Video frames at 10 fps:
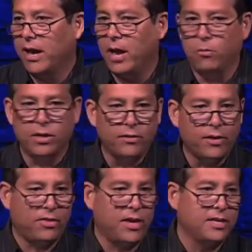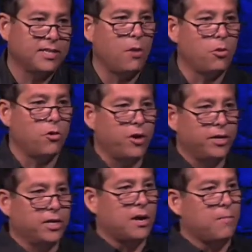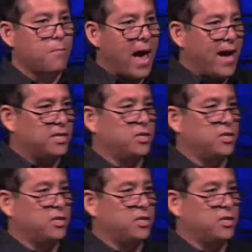And one of the things that we're going to come back